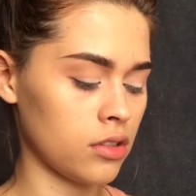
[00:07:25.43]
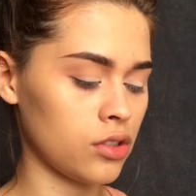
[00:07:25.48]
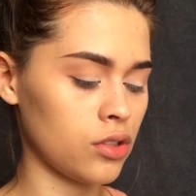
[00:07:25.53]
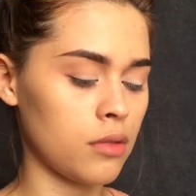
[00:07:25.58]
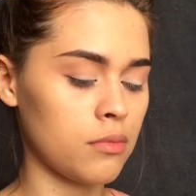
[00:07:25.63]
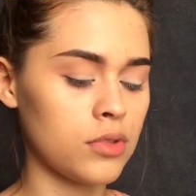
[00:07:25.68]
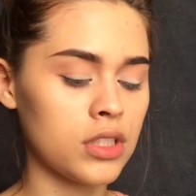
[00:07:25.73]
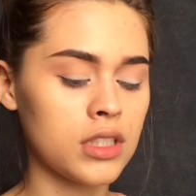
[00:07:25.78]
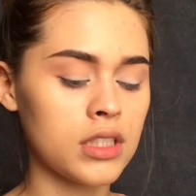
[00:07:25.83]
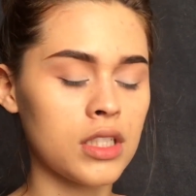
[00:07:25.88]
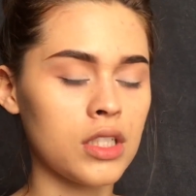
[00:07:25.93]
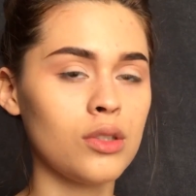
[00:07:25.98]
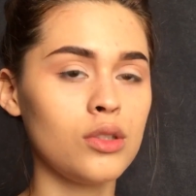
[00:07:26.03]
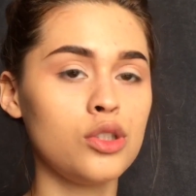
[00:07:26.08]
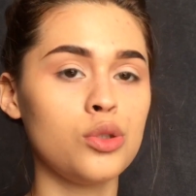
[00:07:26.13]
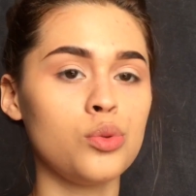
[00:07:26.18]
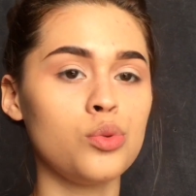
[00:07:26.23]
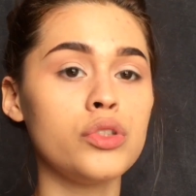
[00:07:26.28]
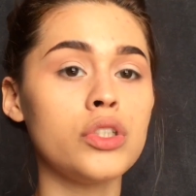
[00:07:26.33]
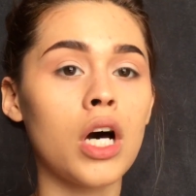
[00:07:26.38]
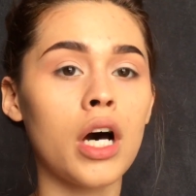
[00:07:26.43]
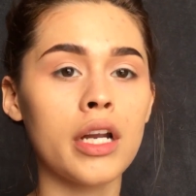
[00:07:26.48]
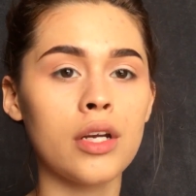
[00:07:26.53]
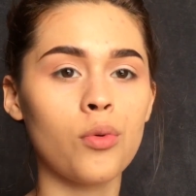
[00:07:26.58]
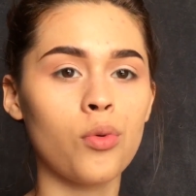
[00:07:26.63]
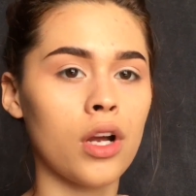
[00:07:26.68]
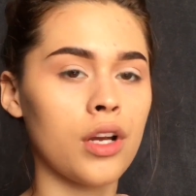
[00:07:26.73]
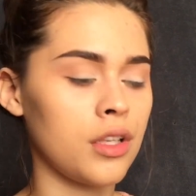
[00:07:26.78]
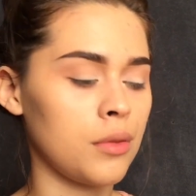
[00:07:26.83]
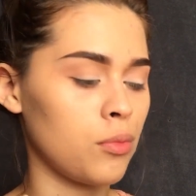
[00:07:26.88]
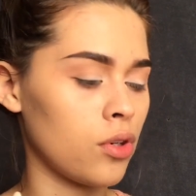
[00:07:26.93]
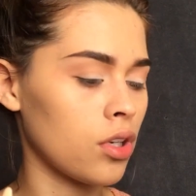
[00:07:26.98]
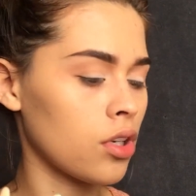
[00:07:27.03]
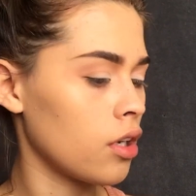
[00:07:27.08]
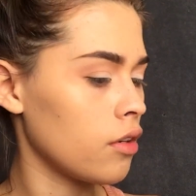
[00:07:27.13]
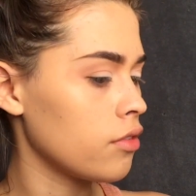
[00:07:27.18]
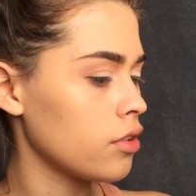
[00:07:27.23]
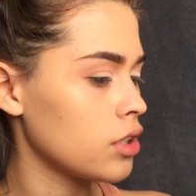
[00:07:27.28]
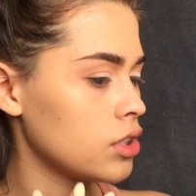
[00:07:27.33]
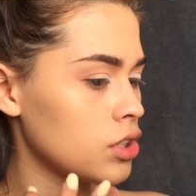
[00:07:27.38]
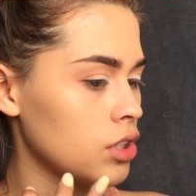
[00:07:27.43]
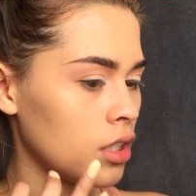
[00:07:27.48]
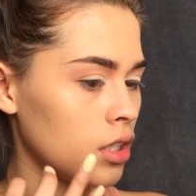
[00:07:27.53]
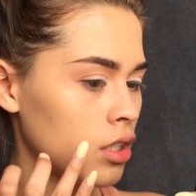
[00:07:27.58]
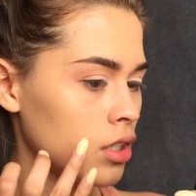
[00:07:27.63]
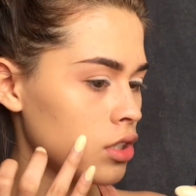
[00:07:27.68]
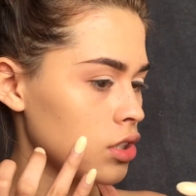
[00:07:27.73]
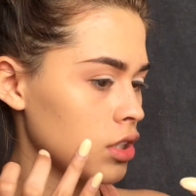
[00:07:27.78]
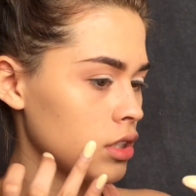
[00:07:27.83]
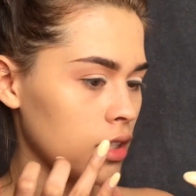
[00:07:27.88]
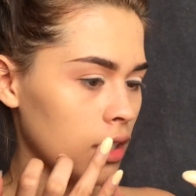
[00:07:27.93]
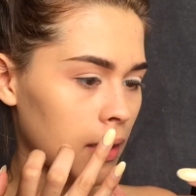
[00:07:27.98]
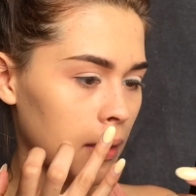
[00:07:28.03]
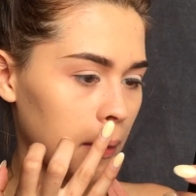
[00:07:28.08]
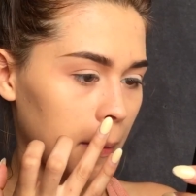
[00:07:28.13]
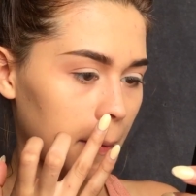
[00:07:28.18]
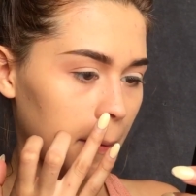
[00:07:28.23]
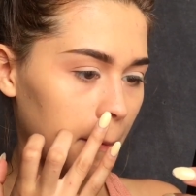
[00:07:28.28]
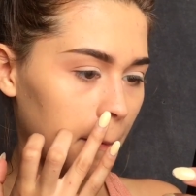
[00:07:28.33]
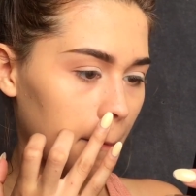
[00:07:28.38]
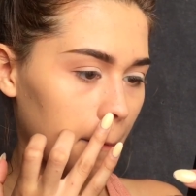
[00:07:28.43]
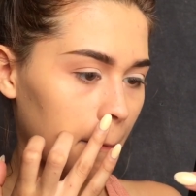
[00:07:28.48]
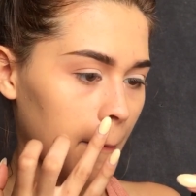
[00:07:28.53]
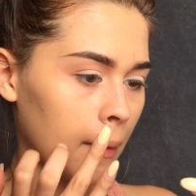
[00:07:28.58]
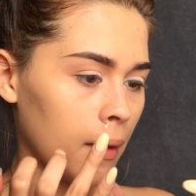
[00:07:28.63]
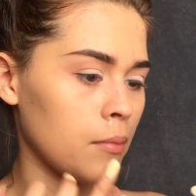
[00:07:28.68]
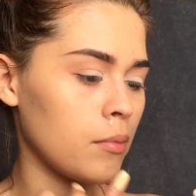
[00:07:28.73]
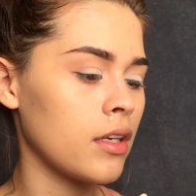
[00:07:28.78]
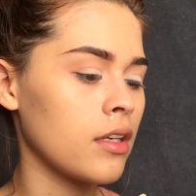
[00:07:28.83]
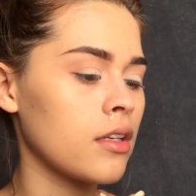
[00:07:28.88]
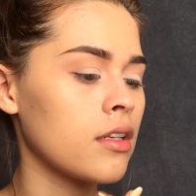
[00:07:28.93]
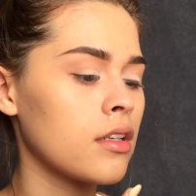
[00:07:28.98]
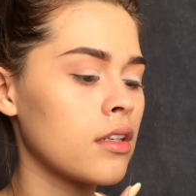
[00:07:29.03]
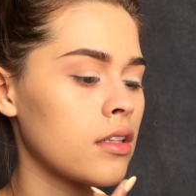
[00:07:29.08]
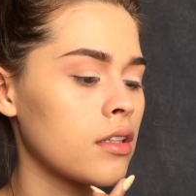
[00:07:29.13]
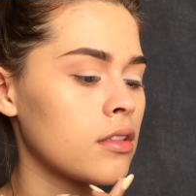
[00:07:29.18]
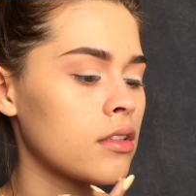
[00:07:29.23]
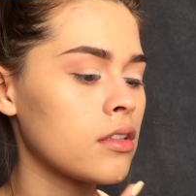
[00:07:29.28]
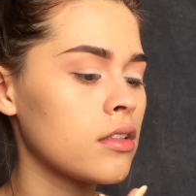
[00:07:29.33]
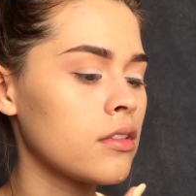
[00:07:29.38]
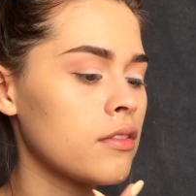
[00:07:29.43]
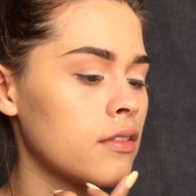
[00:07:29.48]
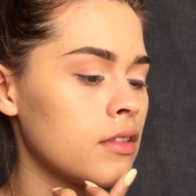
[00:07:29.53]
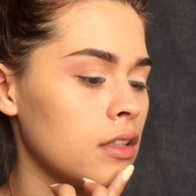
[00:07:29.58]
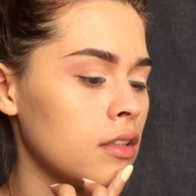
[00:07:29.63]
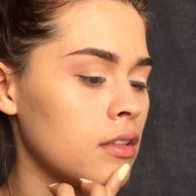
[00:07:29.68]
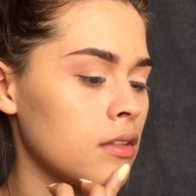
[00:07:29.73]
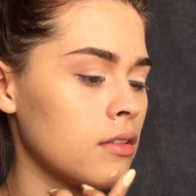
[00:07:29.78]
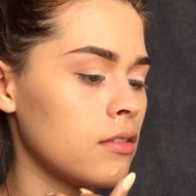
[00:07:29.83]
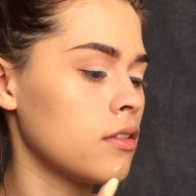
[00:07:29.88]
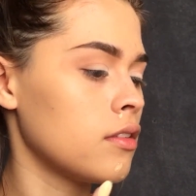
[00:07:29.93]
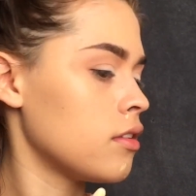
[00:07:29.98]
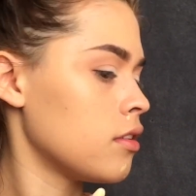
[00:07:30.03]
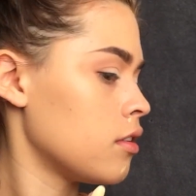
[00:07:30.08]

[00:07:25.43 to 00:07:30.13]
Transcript: So I'm just going to dot it where I need more coverage, just like I did in my other video.